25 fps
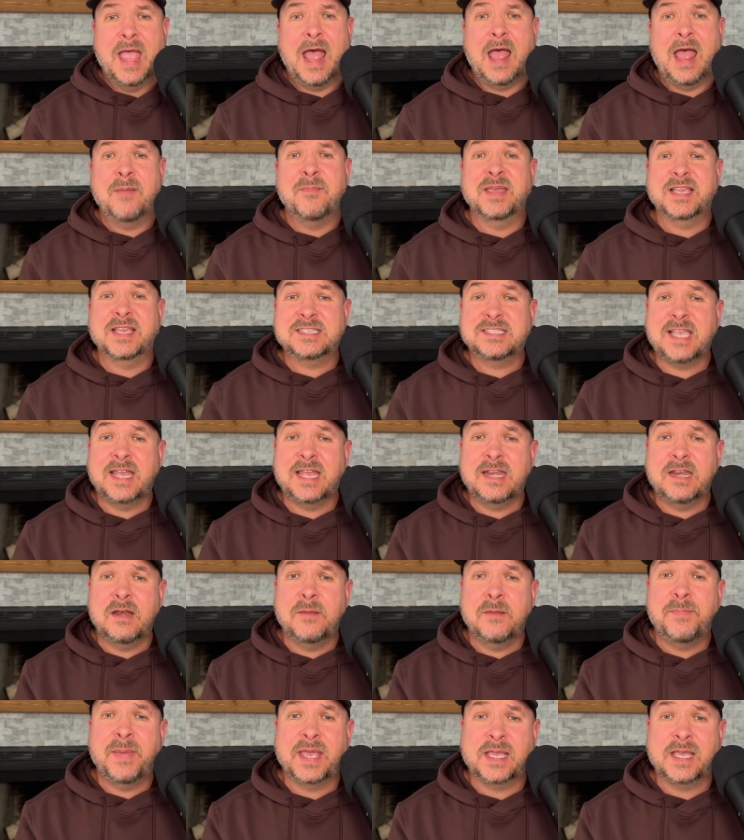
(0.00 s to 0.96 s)
I'm
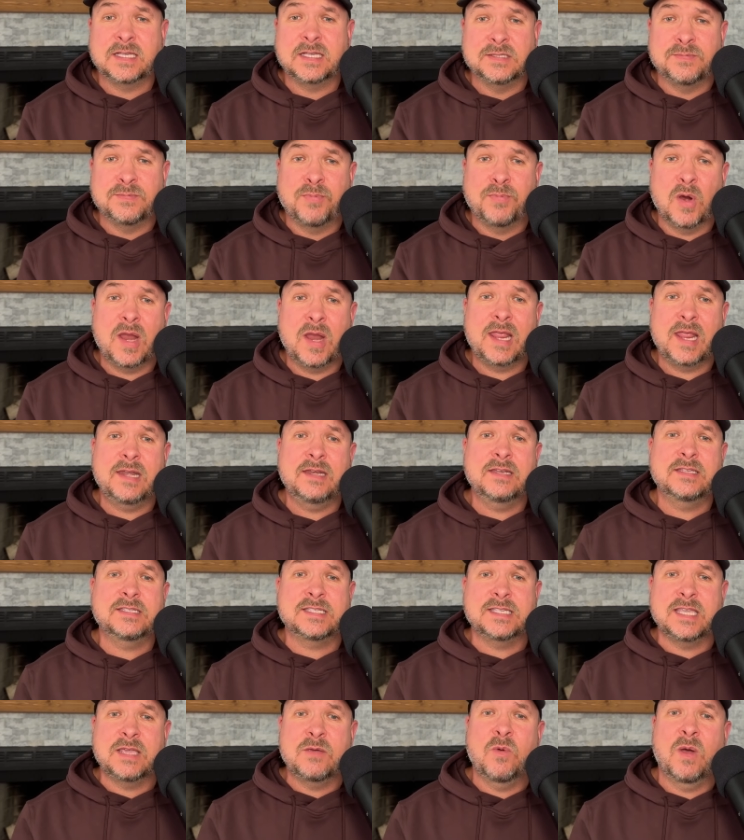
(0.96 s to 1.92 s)
excited to pick his brain,
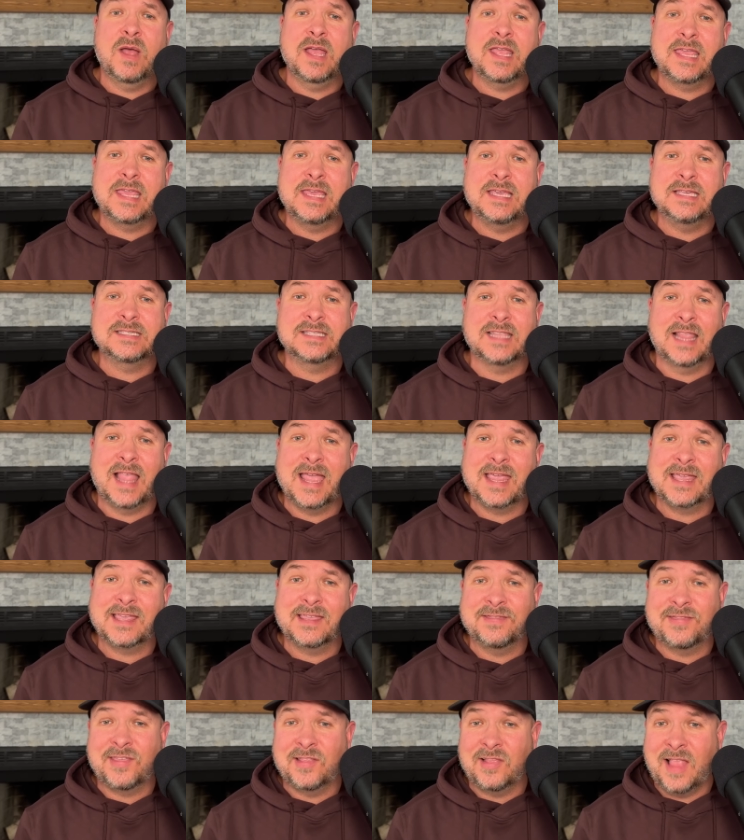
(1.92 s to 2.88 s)
see what he's
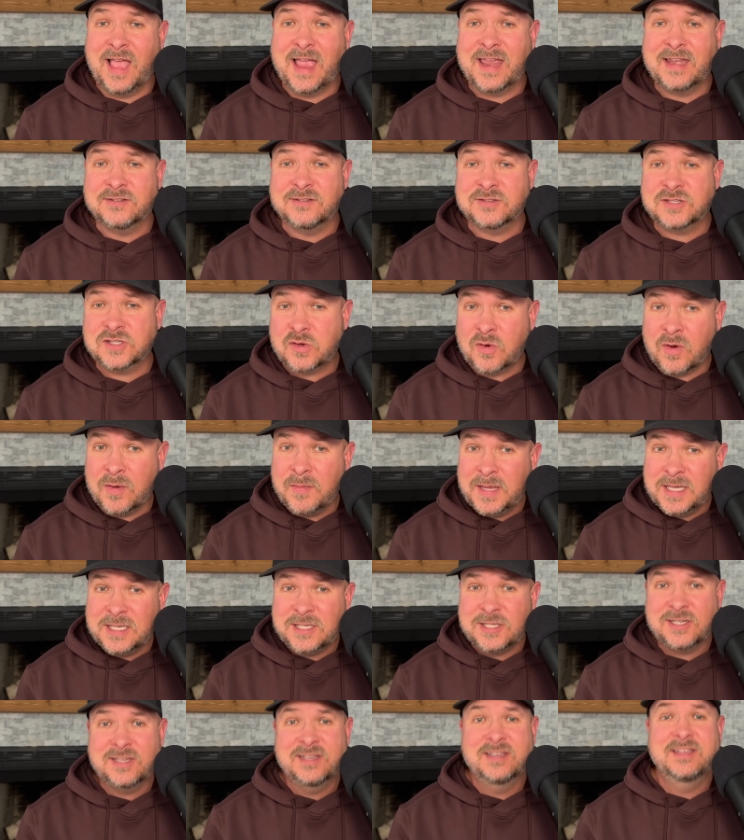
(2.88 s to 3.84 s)
like at the line of
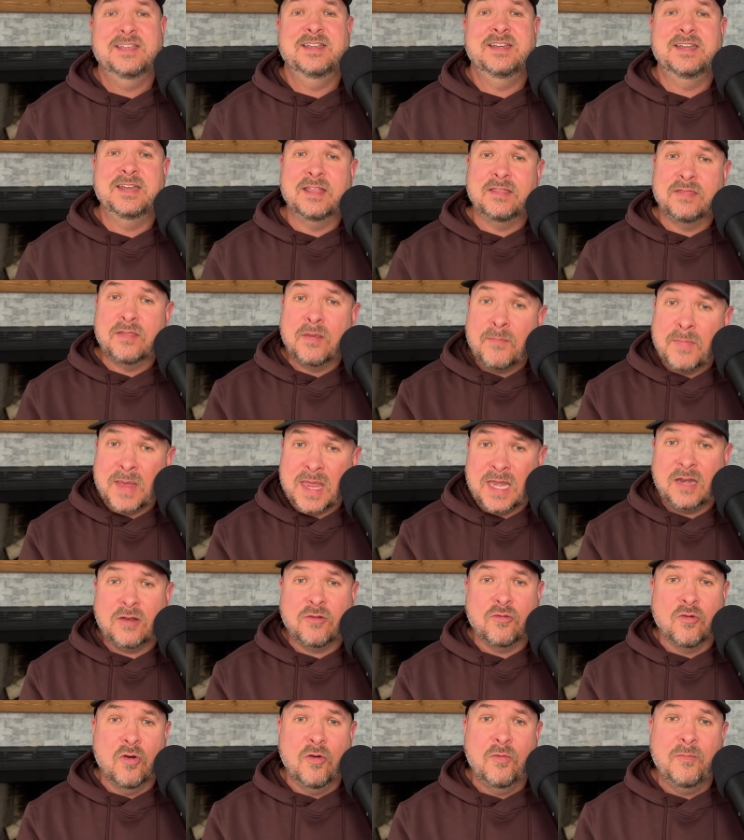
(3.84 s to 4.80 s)
scrimmage and in the
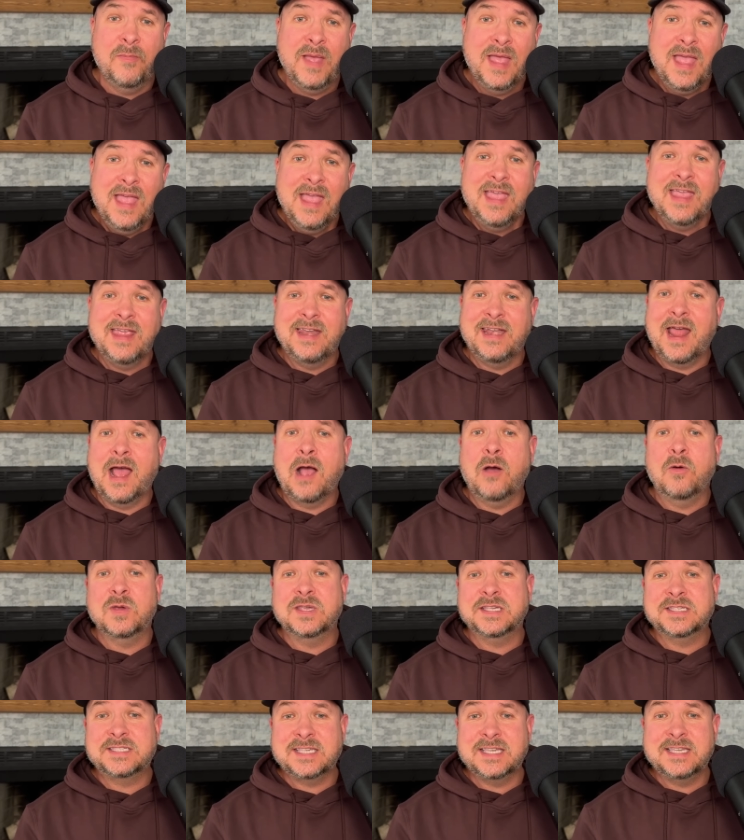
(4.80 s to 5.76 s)
meeting room and
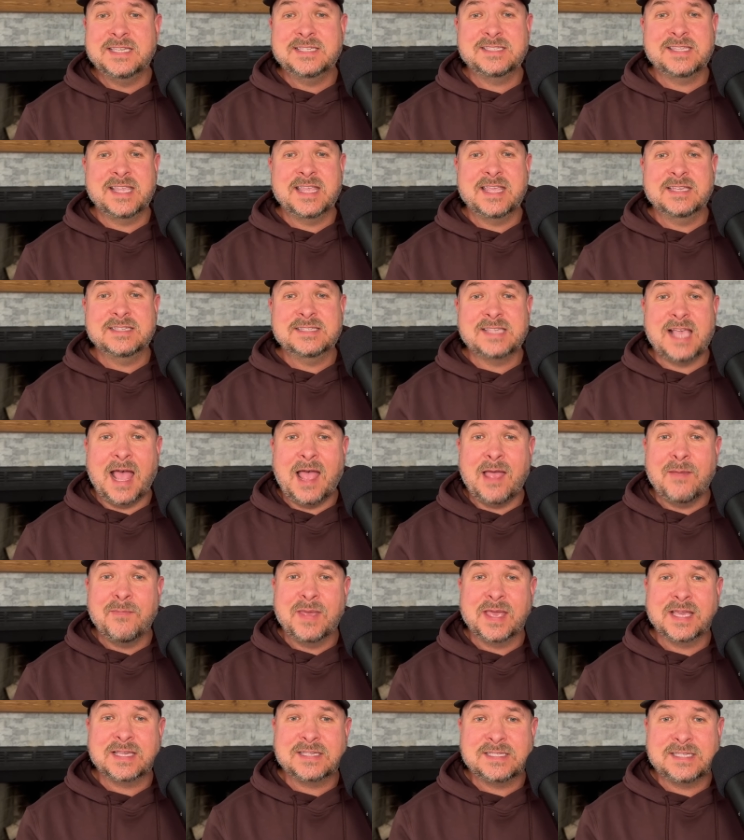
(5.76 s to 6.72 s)
how he sees things.
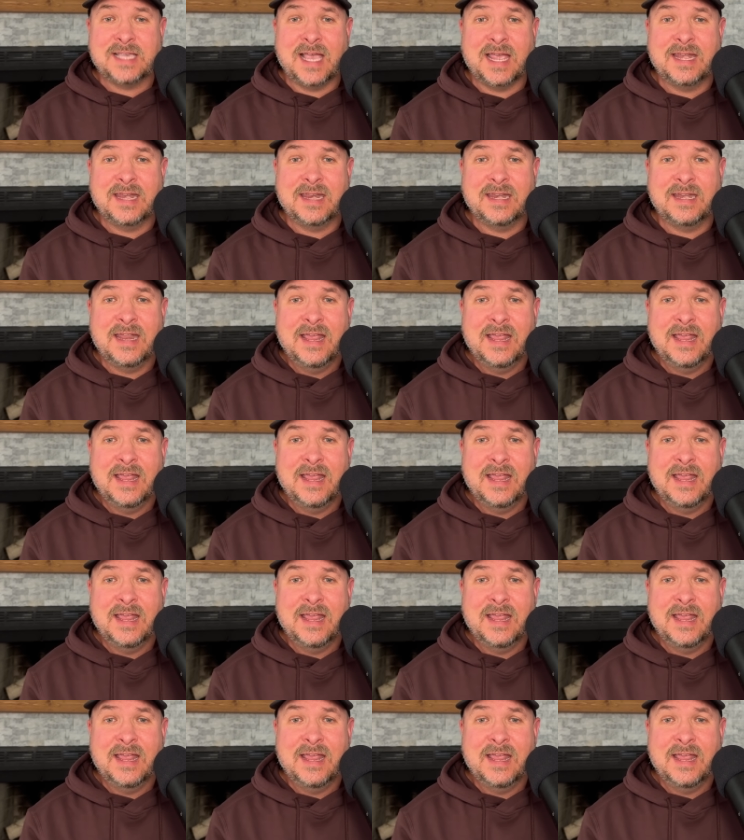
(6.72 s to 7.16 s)
I'm excited